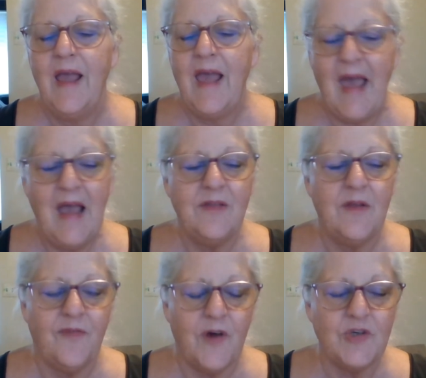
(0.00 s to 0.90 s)
had the
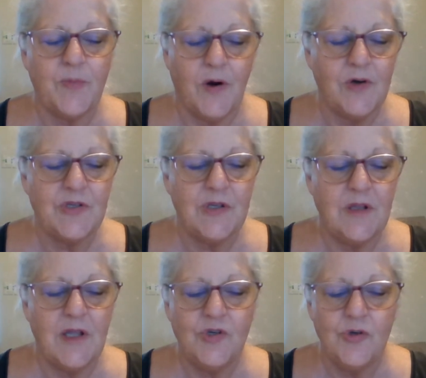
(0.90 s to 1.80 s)
fresh parsley
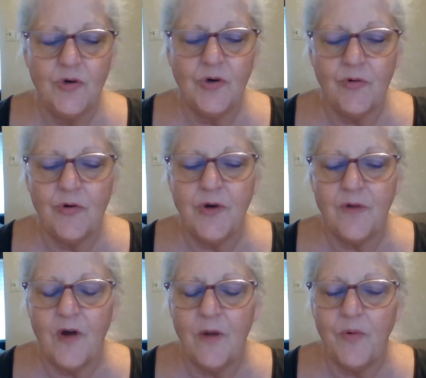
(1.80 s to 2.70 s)
that you grew on your
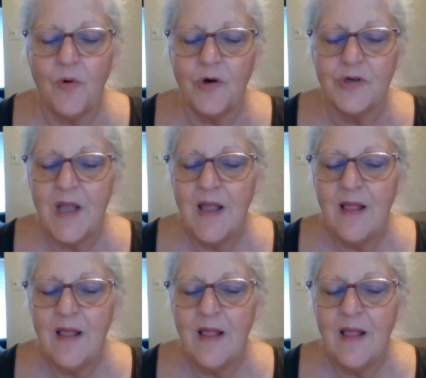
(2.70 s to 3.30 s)
front porch,